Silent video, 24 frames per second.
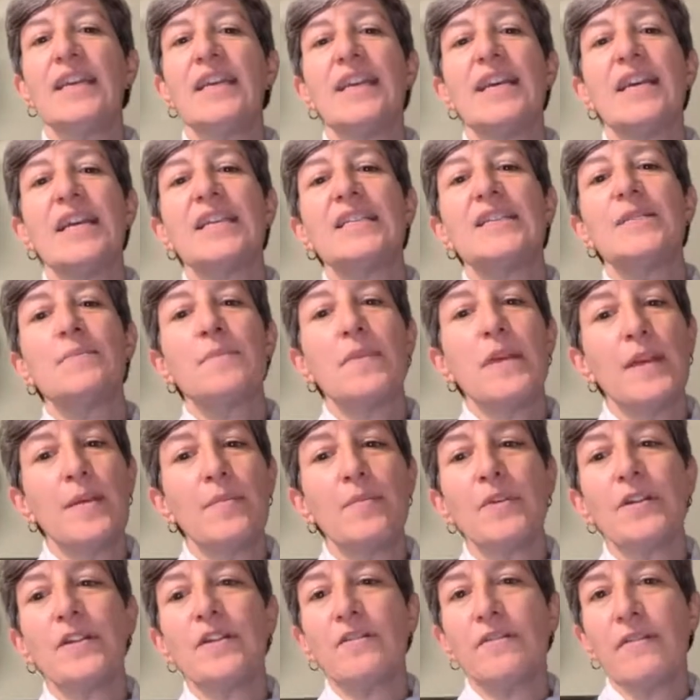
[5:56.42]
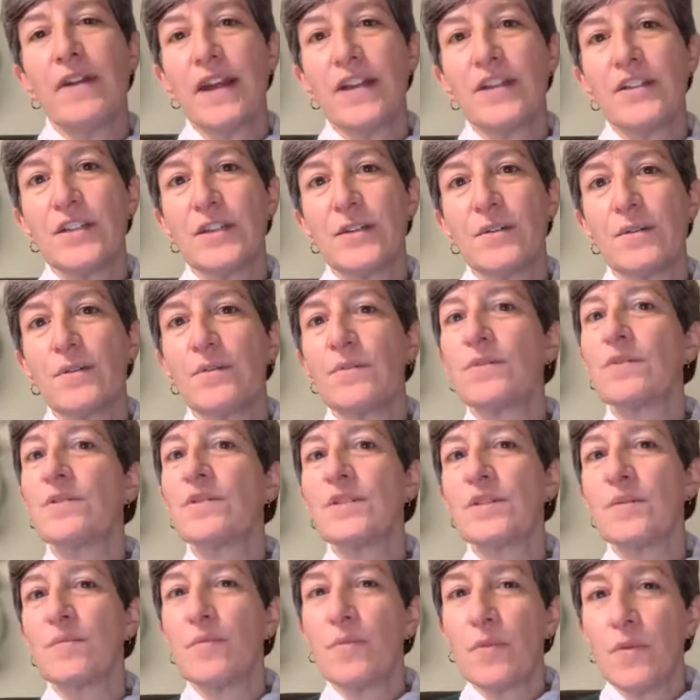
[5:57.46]
is people around you who are
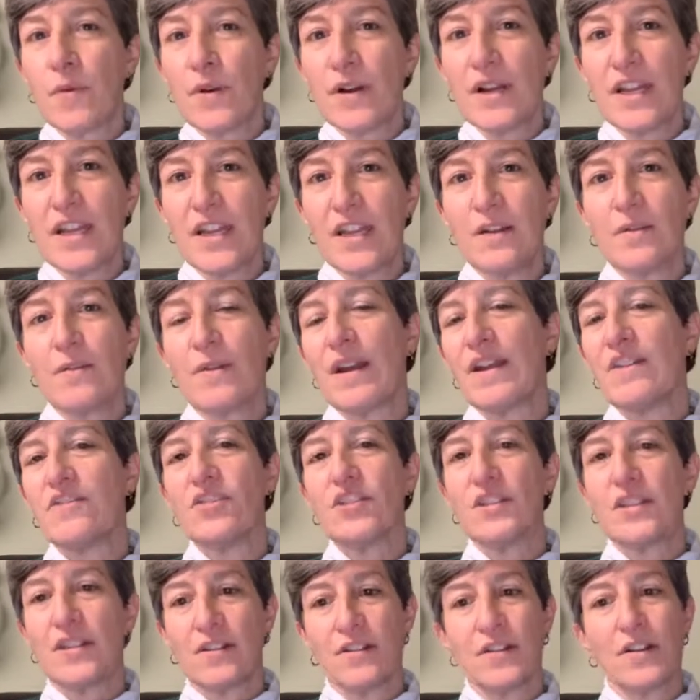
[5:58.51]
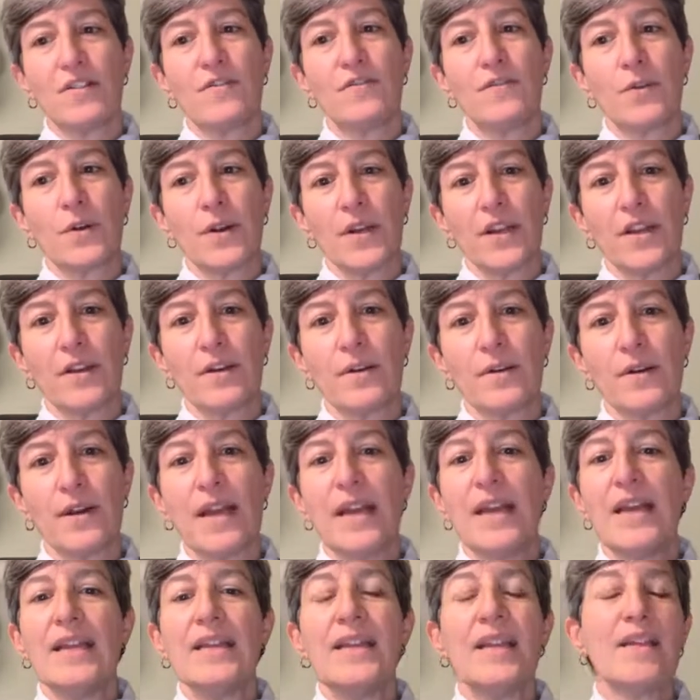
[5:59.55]
supporting you and cheering for you.
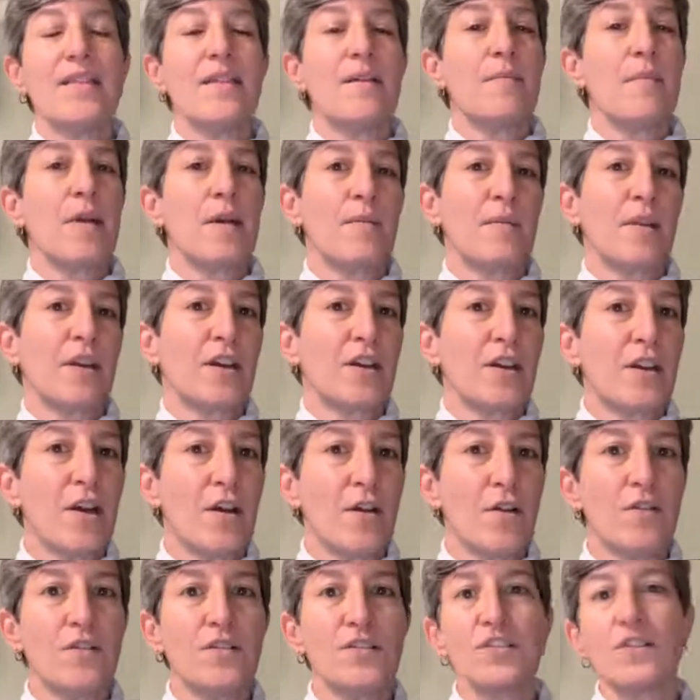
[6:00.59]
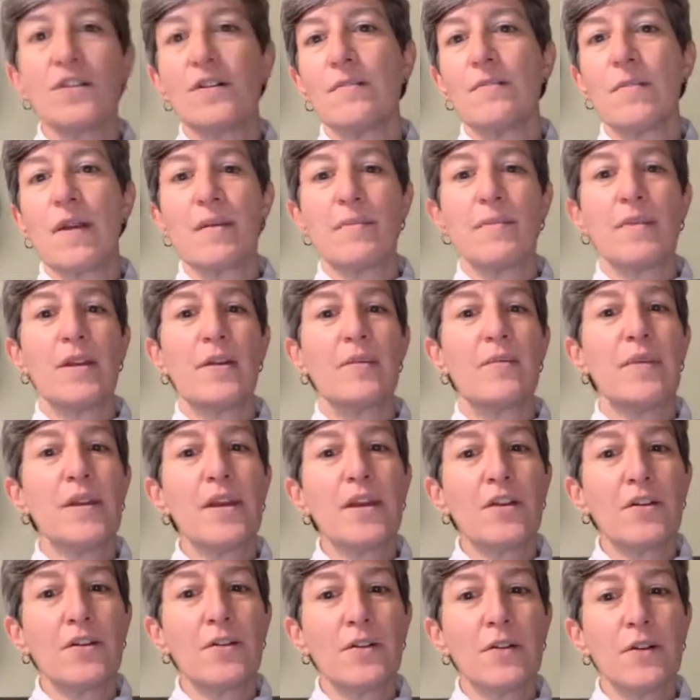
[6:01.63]
Now, that might be a coach or it might be a
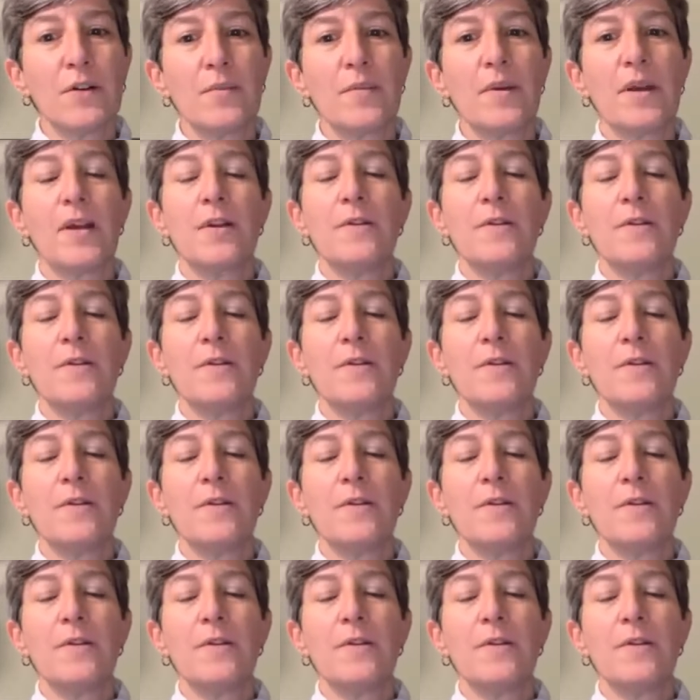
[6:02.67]
peer group.